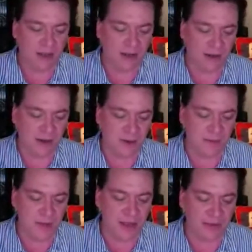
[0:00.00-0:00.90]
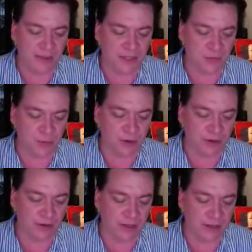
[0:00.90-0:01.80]
And this is
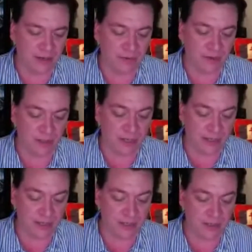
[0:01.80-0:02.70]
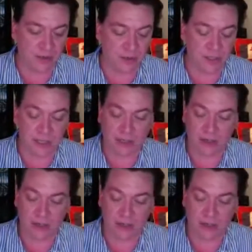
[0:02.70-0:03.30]
where it definitely gets interesting.